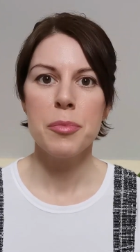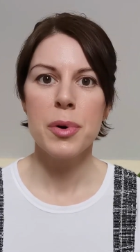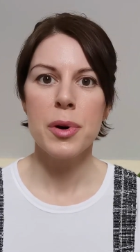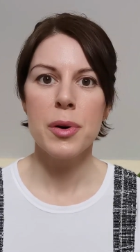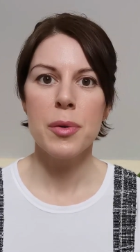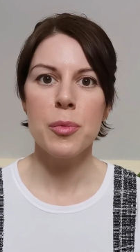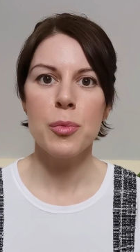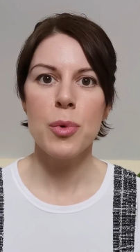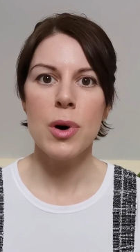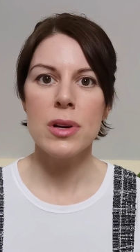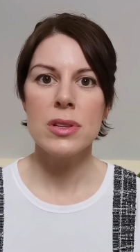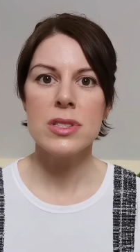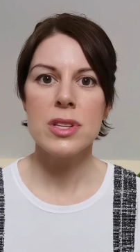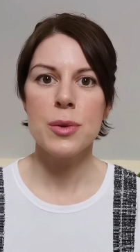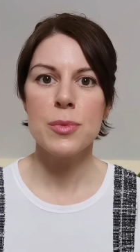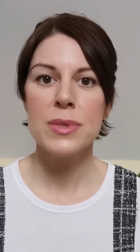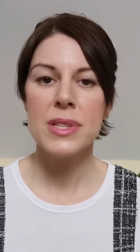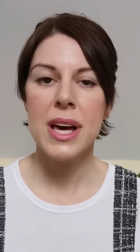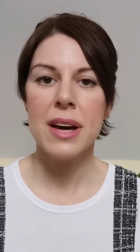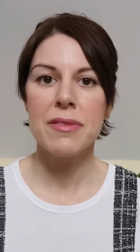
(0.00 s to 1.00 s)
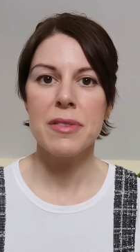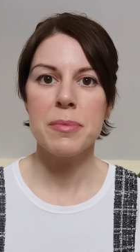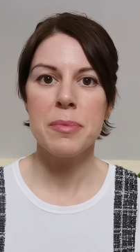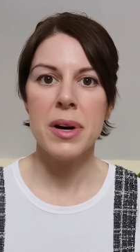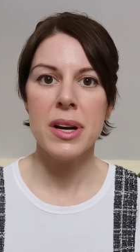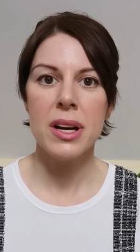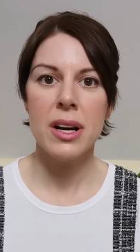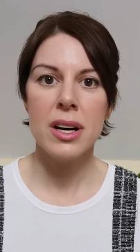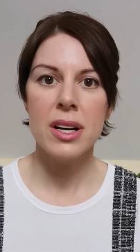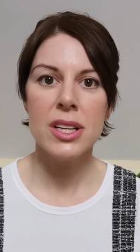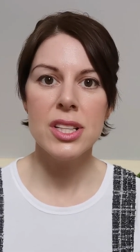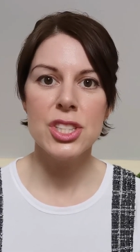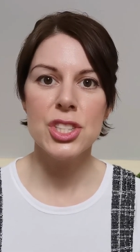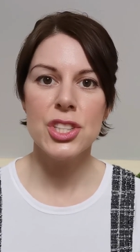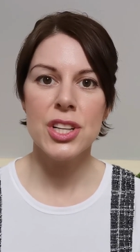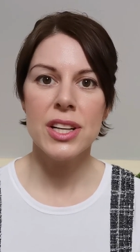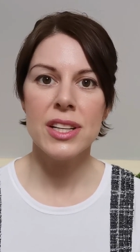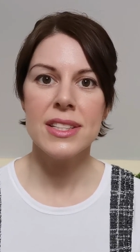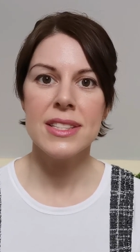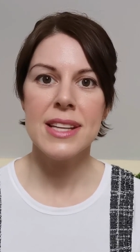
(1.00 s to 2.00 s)
But whilst I was having my eyes
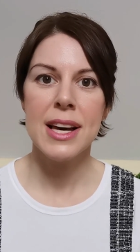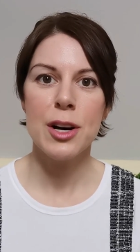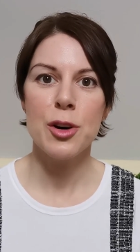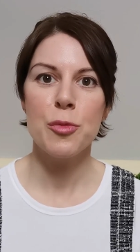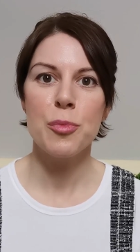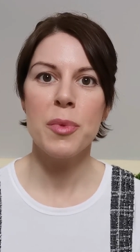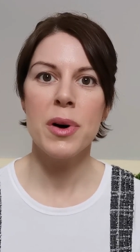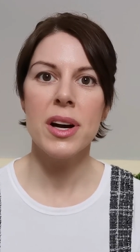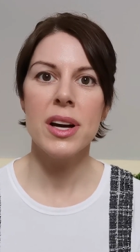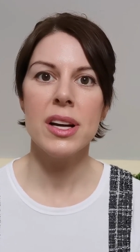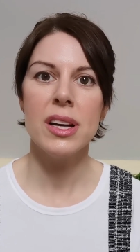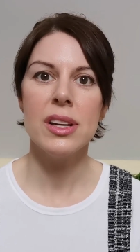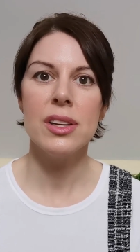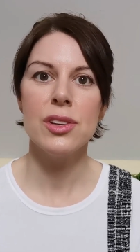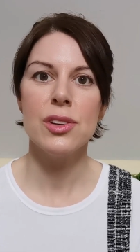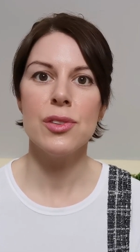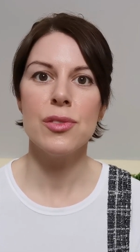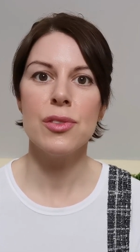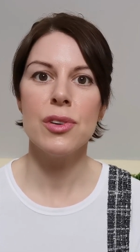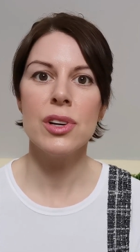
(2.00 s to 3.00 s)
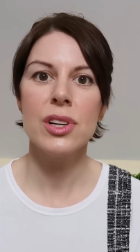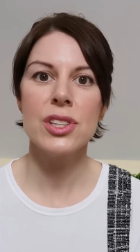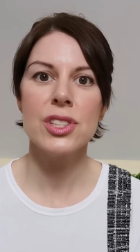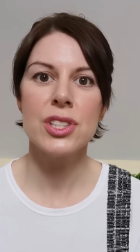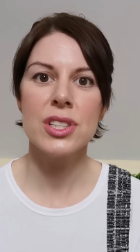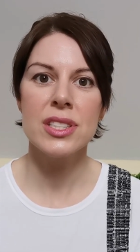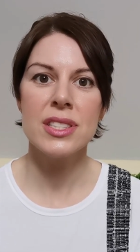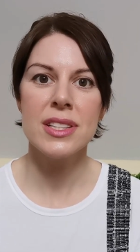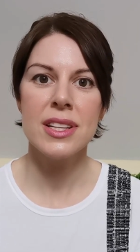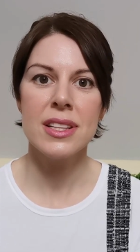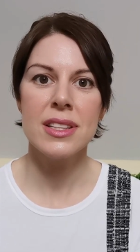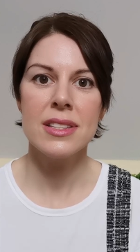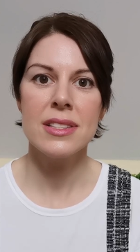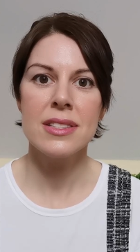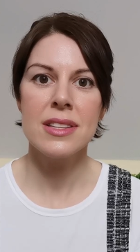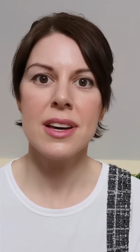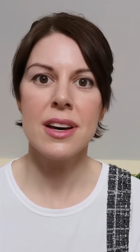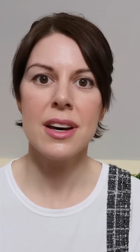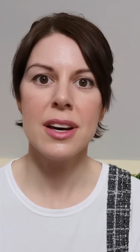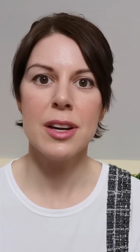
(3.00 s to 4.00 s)
checked out, my neurologist at the
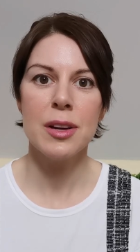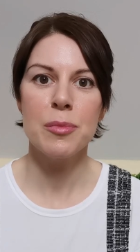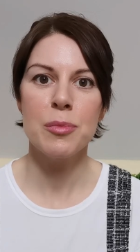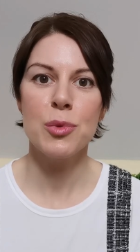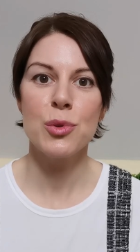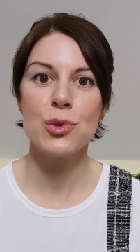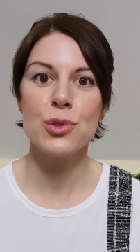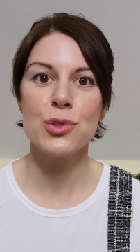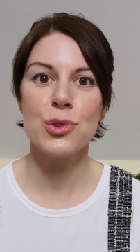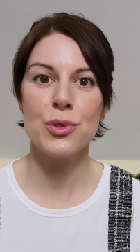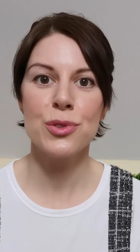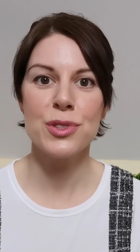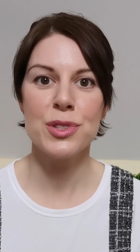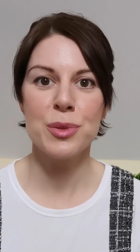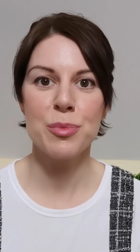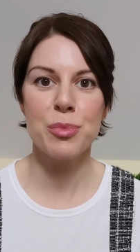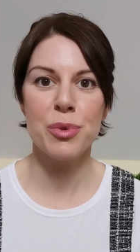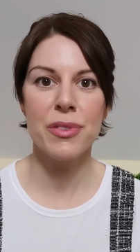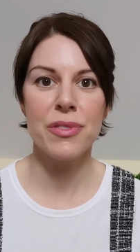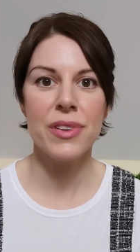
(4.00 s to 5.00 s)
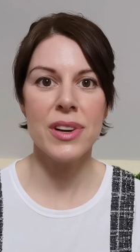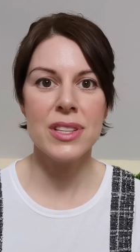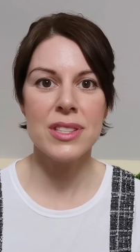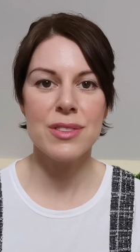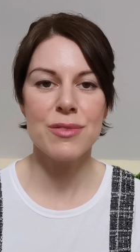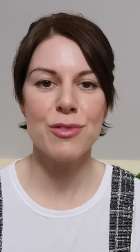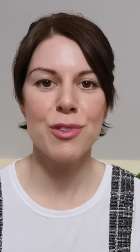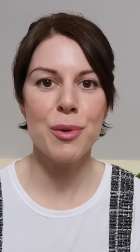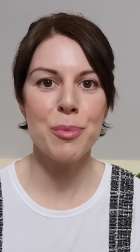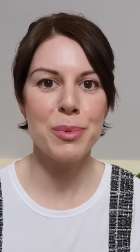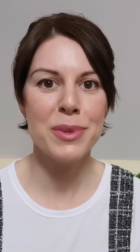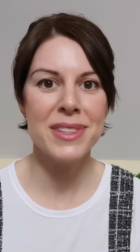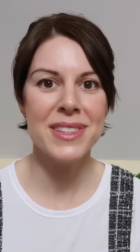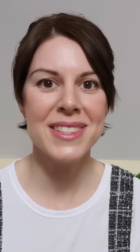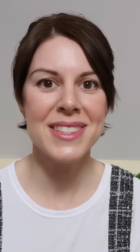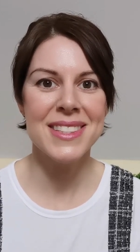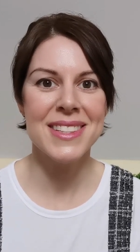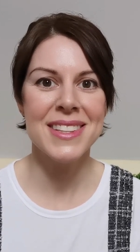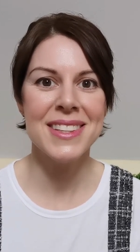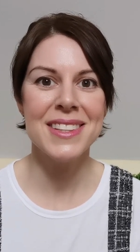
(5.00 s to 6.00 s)
time, or Doctor Professor
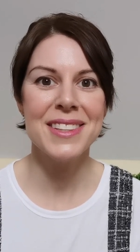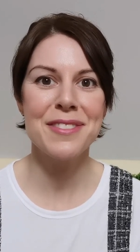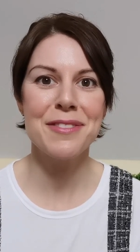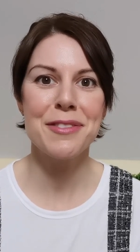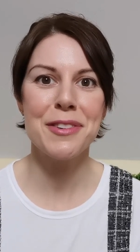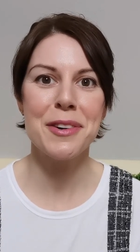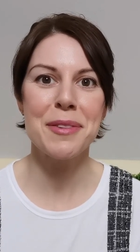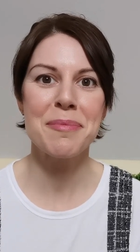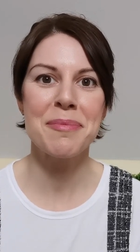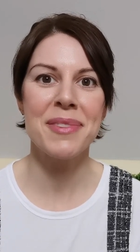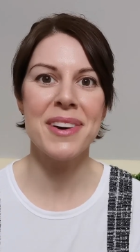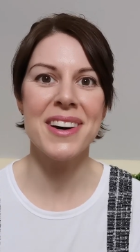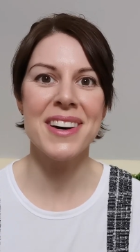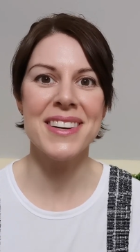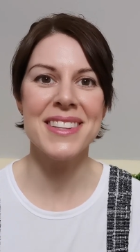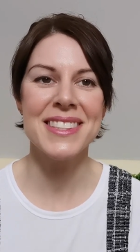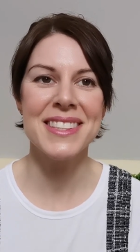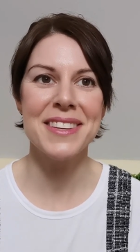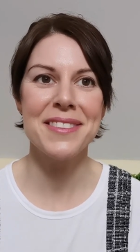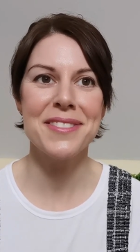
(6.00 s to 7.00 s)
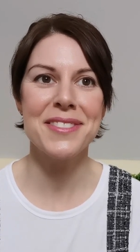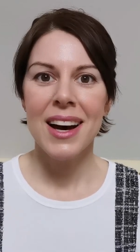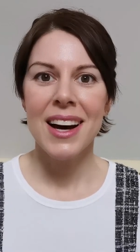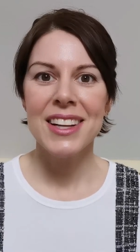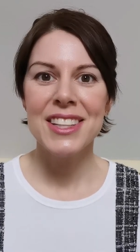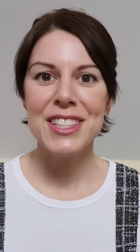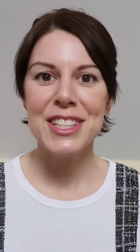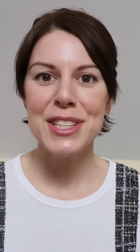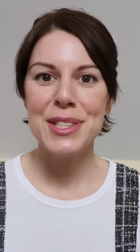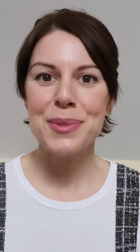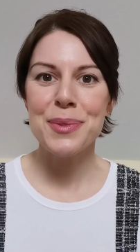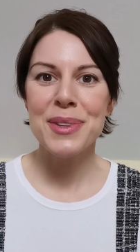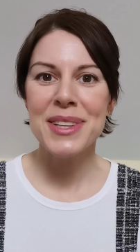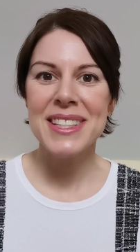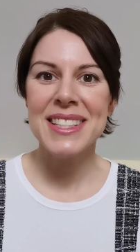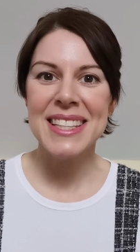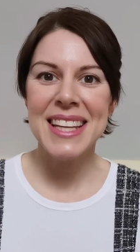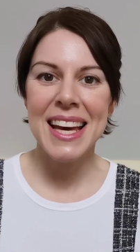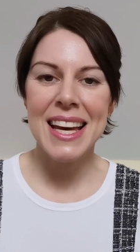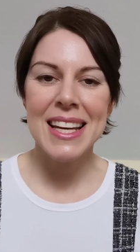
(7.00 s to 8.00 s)
Robinson from Cardiff, I just
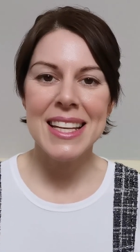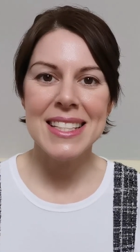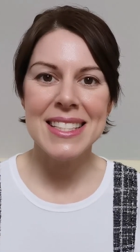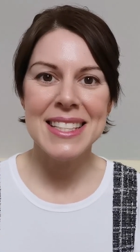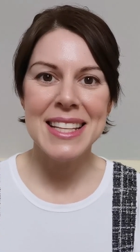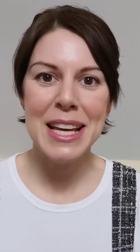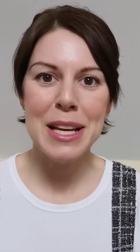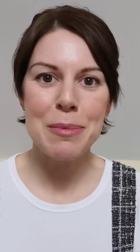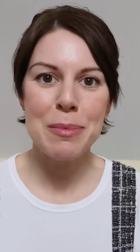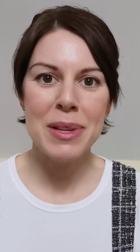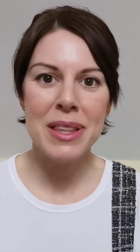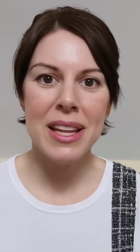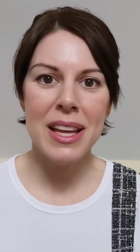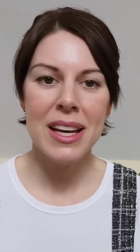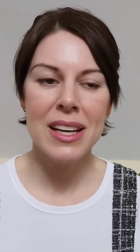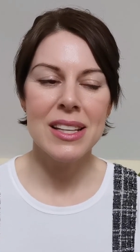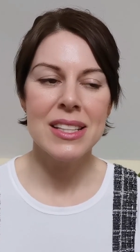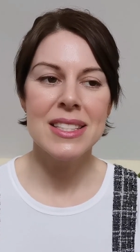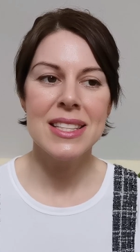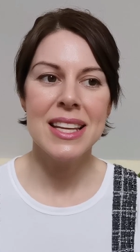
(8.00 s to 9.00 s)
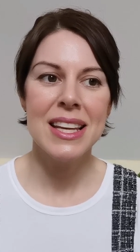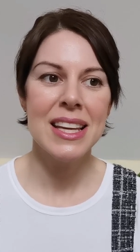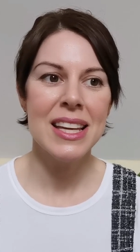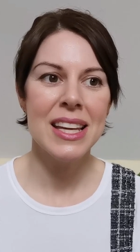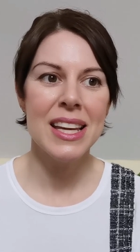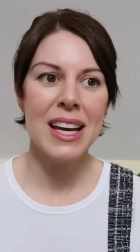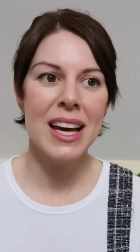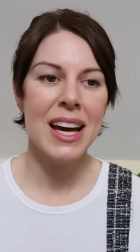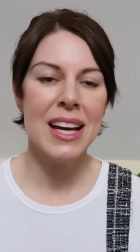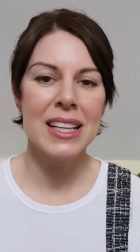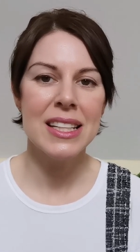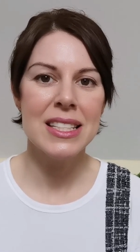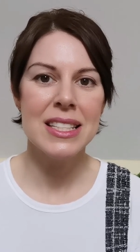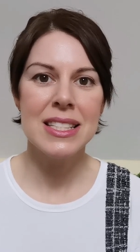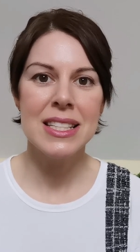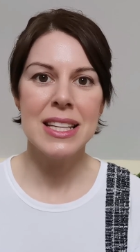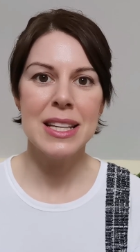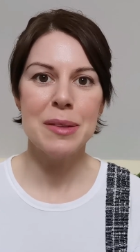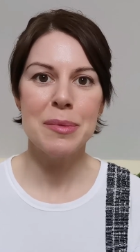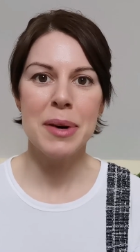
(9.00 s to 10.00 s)
wanted to get his name in there because he and
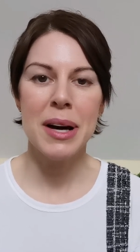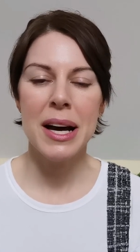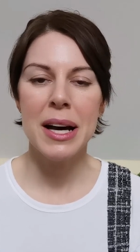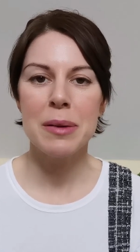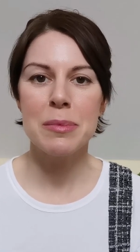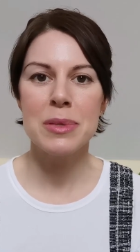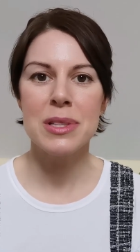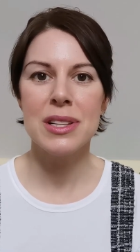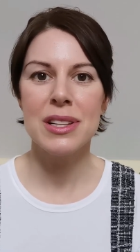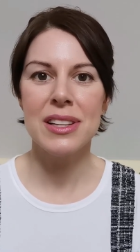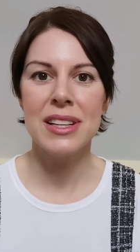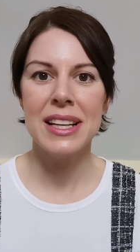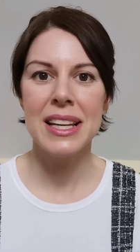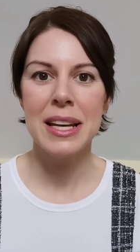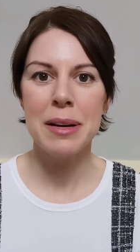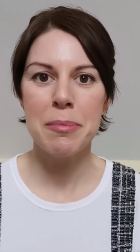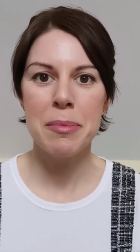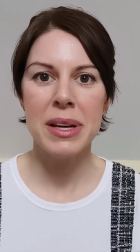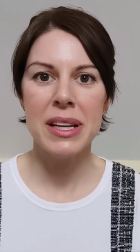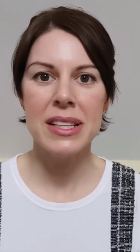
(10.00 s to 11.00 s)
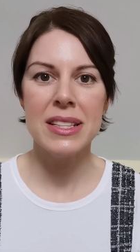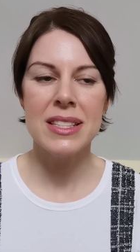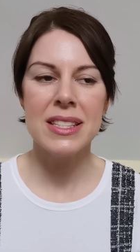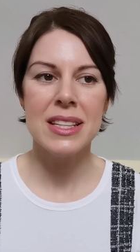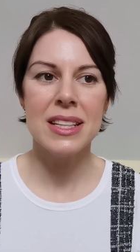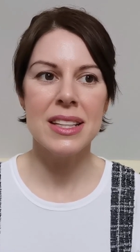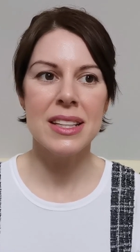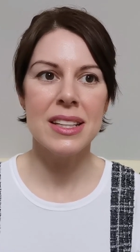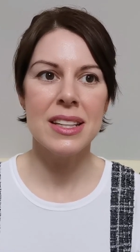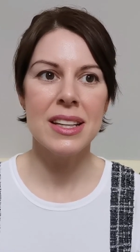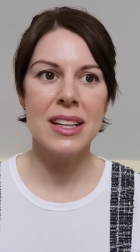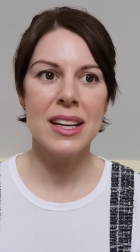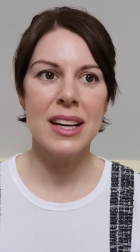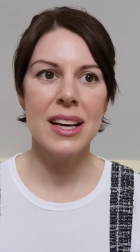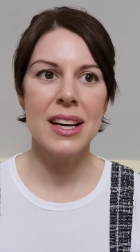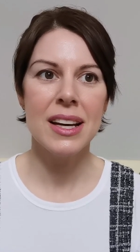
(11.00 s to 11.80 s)
his team are absolutely amazing,